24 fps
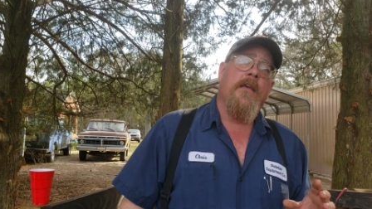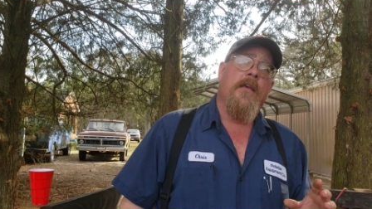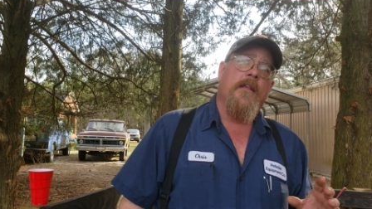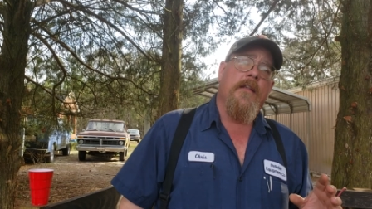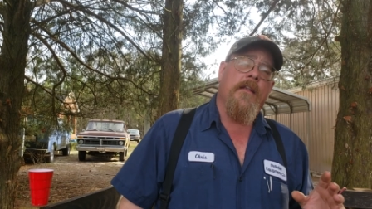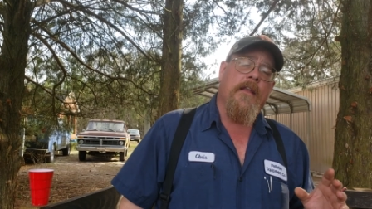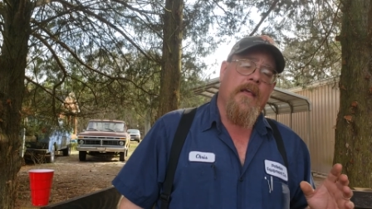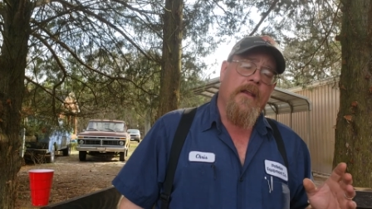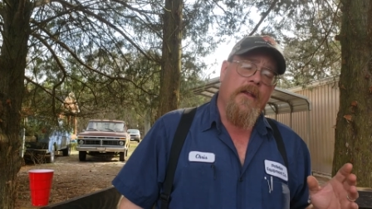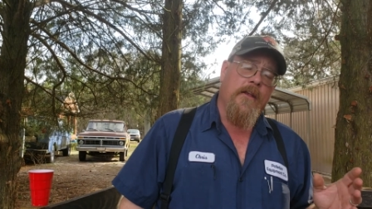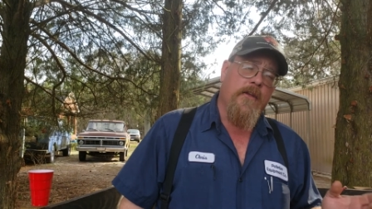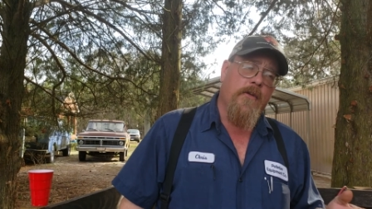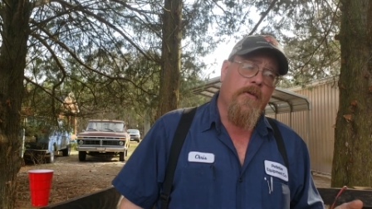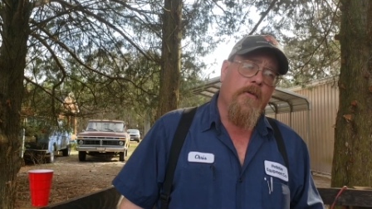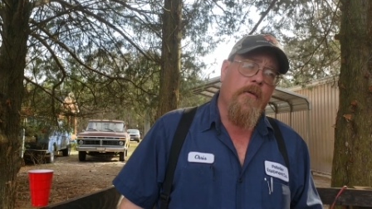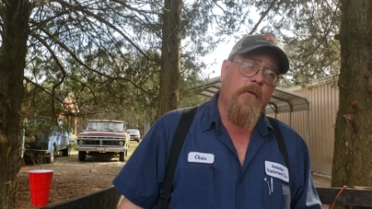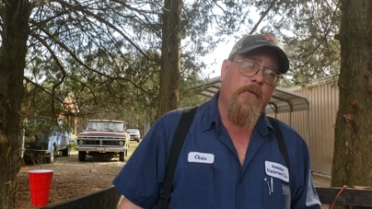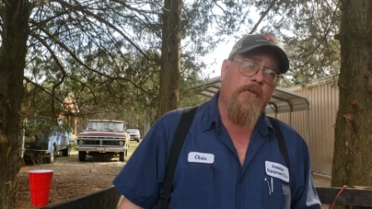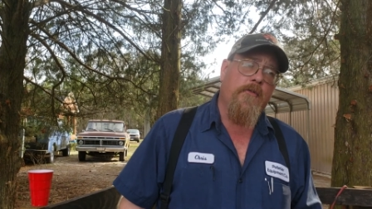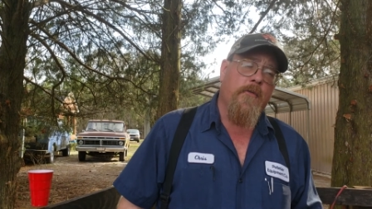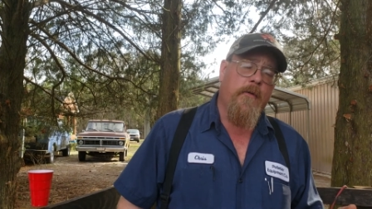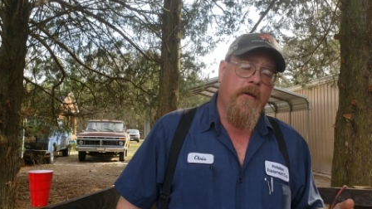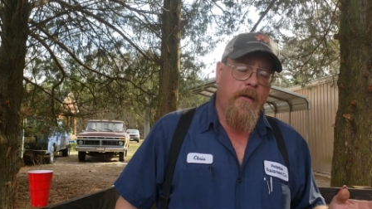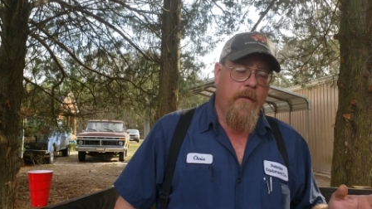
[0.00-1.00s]
they do
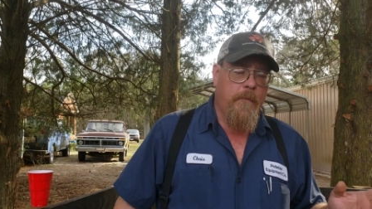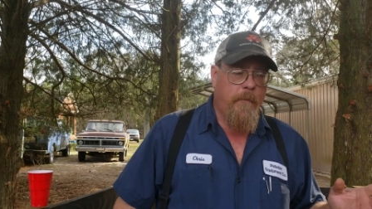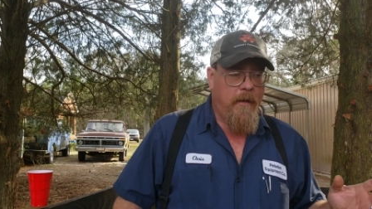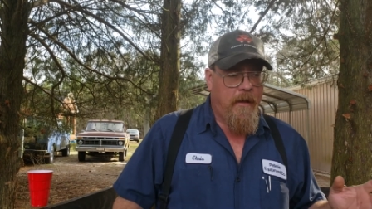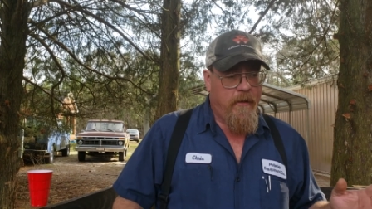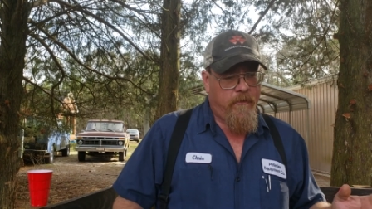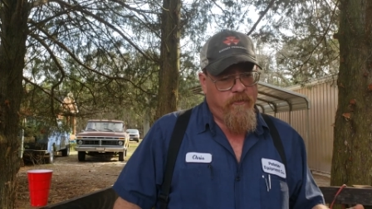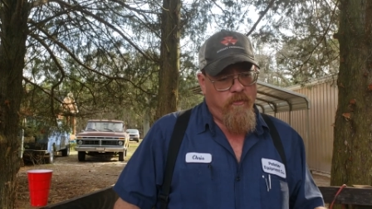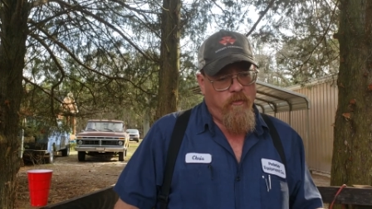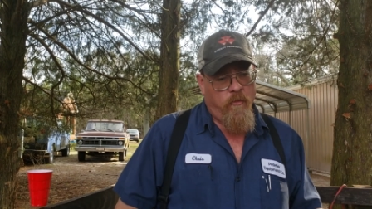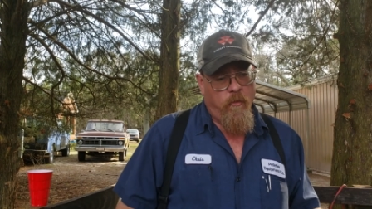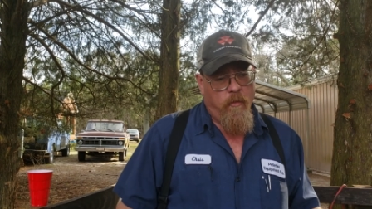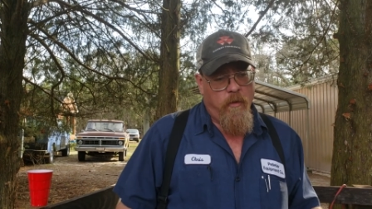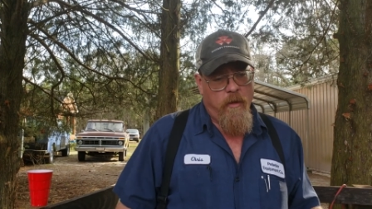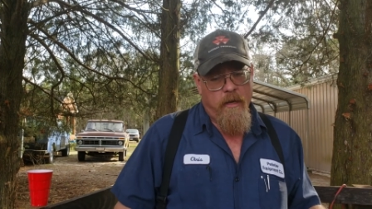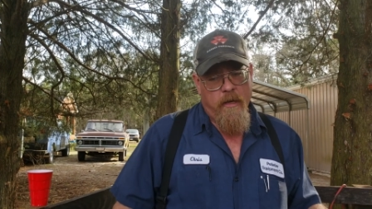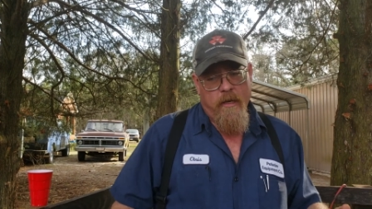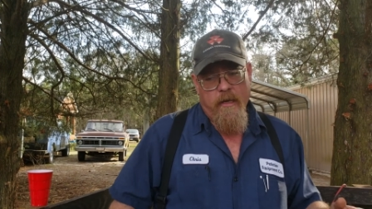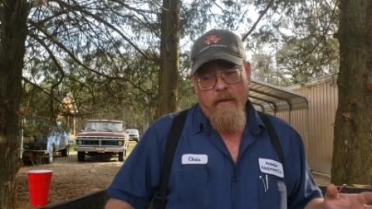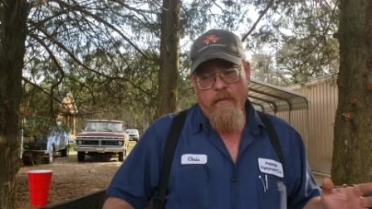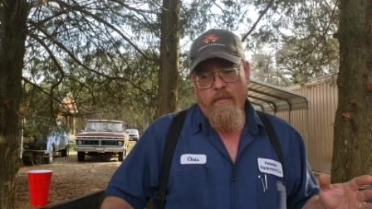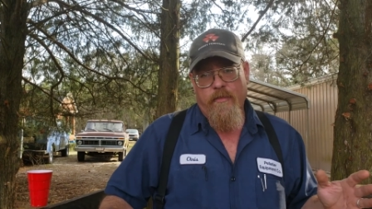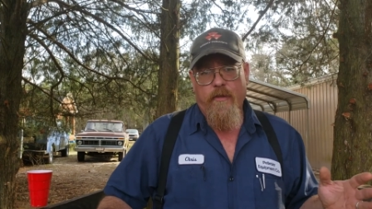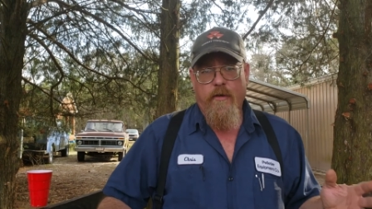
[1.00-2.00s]
it between about
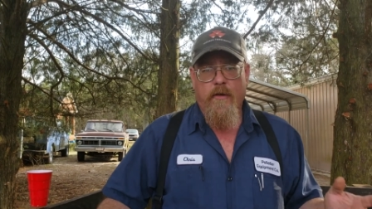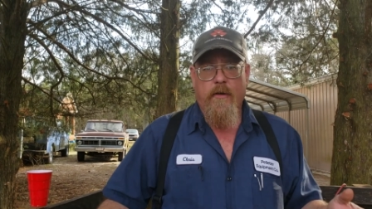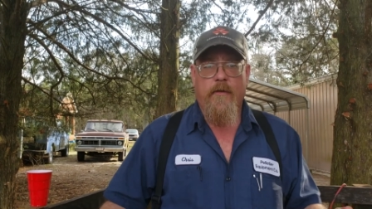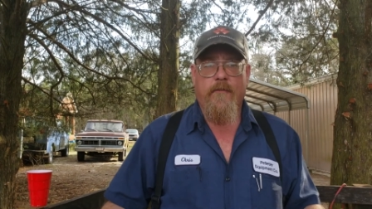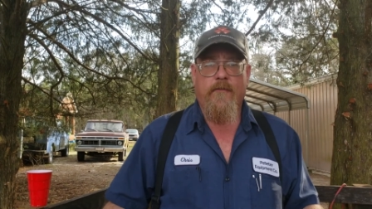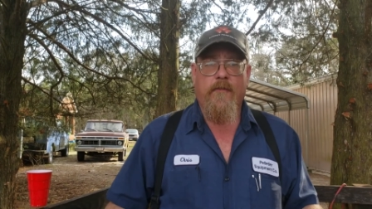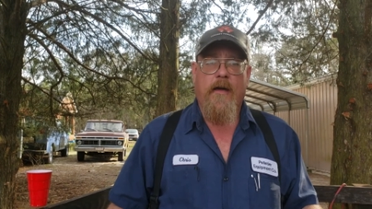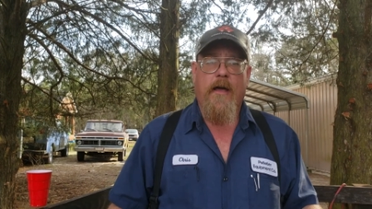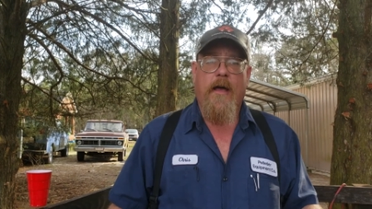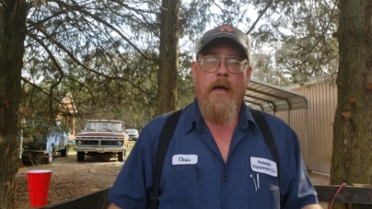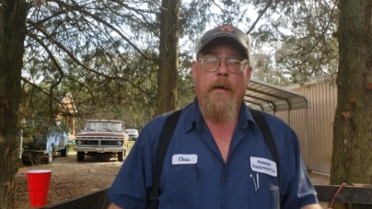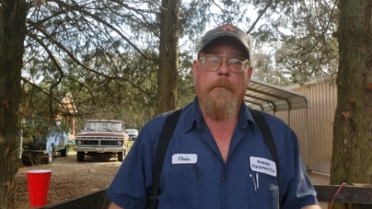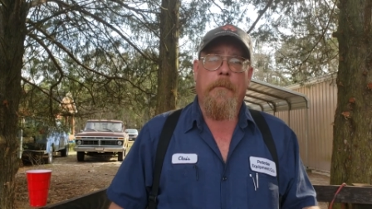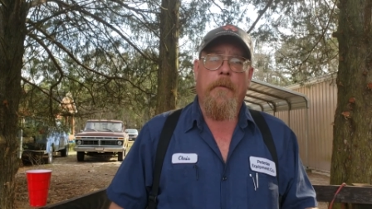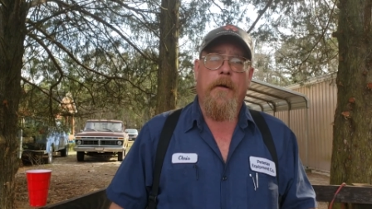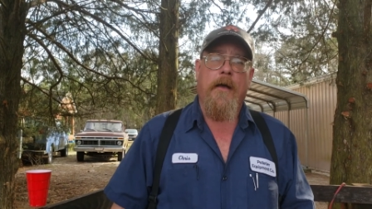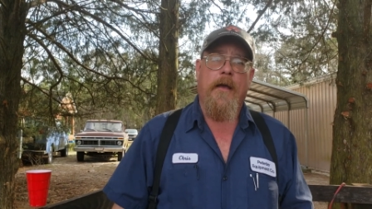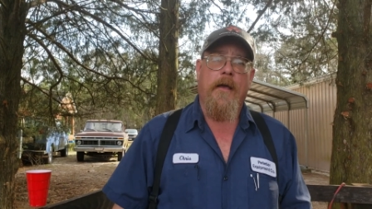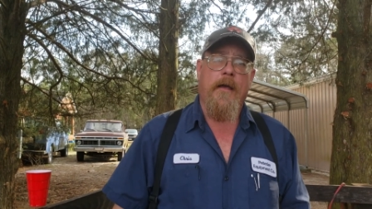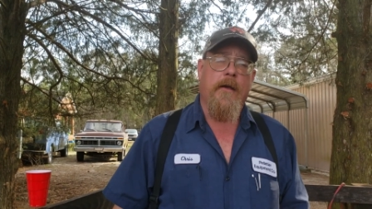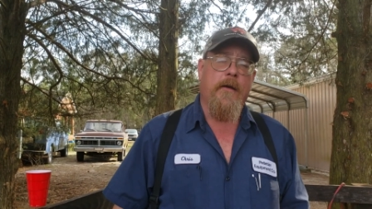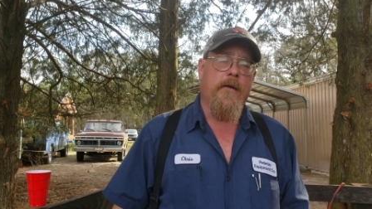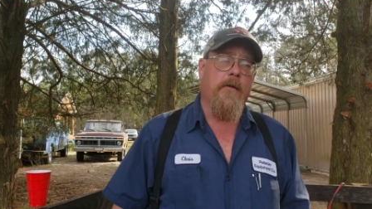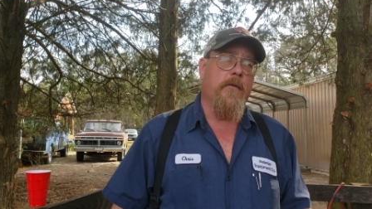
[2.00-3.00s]
20 and 35
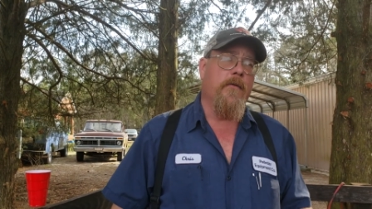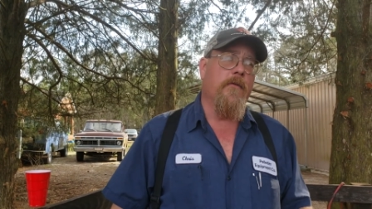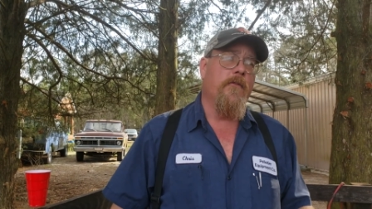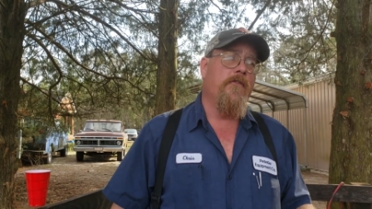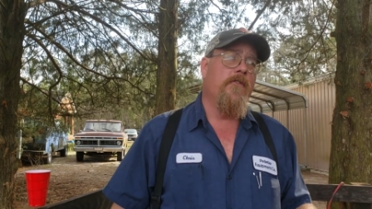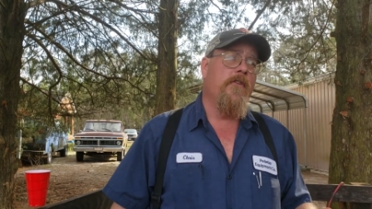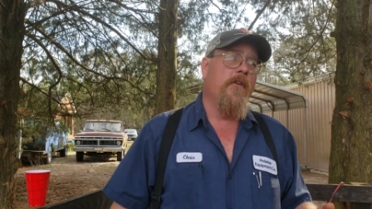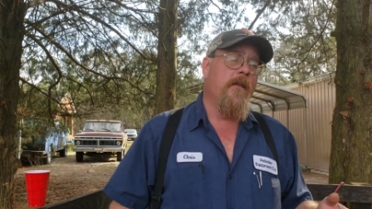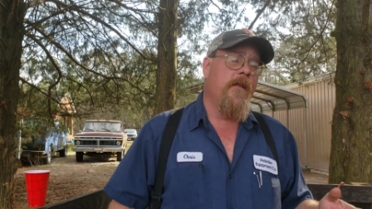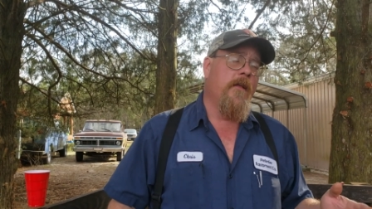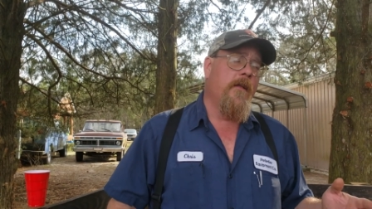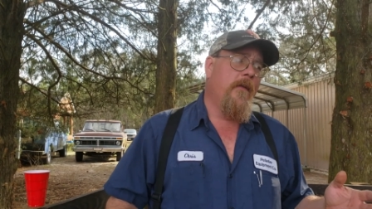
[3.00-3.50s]
pounds